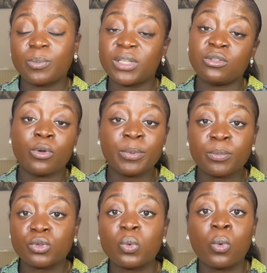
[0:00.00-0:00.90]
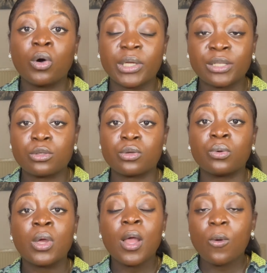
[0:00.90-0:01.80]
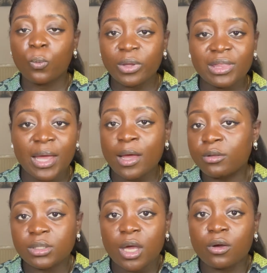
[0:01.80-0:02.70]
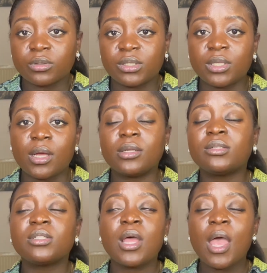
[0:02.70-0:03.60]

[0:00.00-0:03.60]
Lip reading: places for people to walk into with their healthcare concerns.